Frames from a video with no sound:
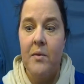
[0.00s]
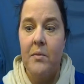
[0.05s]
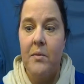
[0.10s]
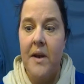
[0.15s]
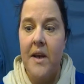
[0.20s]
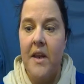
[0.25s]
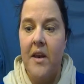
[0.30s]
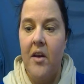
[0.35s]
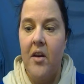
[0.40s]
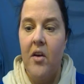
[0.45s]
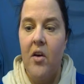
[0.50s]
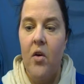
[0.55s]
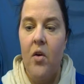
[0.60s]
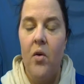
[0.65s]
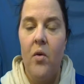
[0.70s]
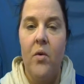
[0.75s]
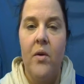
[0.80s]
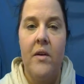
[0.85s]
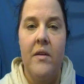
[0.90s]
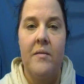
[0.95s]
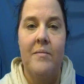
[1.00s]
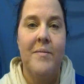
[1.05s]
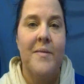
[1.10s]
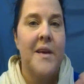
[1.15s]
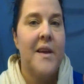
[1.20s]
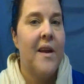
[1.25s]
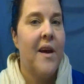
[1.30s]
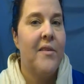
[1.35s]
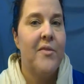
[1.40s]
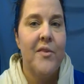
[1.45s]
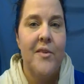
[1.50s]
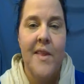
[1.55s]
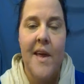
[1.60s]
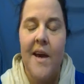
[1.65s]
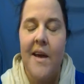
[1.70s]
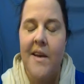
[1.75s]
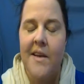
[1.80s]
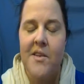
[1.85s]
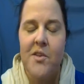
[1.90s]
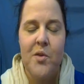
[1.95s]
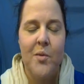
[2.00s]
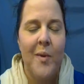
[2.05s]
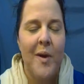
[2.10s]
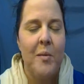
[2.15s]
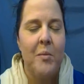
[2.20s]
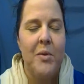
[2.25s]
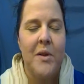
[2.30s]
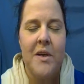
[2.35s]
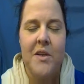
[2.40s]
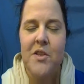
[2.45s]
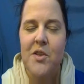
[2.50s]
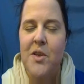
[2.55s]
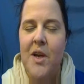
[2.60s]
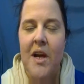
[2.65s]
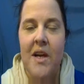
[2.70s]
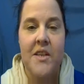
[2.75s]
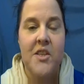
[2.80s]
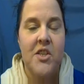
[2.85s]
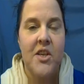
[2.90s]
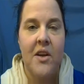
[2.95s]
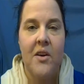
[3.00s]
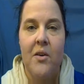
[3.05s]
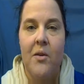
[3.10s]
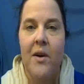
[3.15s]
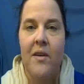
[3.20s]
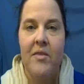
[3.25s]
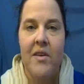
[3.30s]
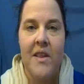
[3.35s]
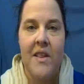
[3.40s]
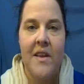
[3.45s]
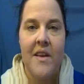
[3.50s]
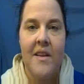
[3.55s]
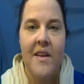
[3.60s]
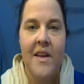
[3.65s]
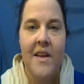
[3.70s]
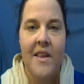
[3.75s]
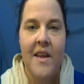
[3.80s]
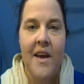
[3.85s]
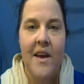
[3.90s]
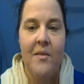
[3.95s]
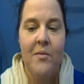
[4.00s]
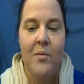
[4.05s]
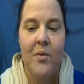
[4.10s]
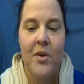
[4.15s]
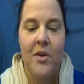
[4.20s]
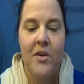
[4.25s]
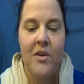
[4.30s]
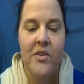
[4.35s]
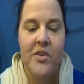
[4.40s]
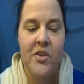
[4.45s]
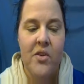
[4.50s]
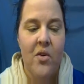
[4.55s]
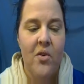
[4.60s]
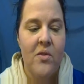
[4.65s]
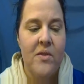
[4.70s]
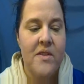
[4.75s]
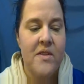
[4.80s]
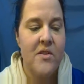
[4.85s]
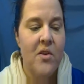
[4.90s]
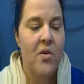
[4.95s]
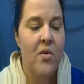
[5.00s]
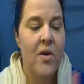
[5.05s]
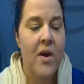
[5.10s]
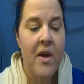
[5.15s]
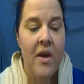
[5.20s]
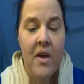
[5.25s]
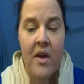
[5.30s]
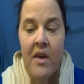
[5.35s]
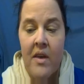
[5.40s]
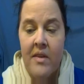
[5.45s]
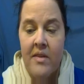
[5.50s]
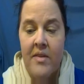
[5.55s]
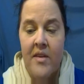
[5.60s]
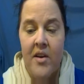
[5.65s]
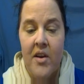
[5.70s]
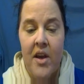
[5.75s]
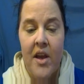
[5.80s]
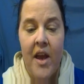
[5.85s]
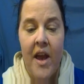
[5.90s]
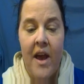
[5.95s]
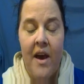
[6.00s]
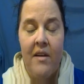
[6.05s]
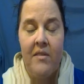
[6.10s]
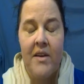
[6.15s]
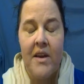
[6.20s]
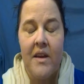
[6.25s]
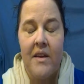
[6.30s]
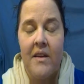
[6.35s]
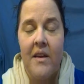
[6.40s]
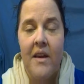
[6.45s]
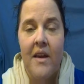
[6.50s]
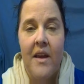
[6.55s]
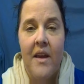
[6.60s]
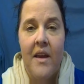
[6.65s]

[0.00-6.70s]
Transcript: We're ready to go. Then after that, I do my blush, eyeshadow, everything like that, and we're good to go. So there you have it.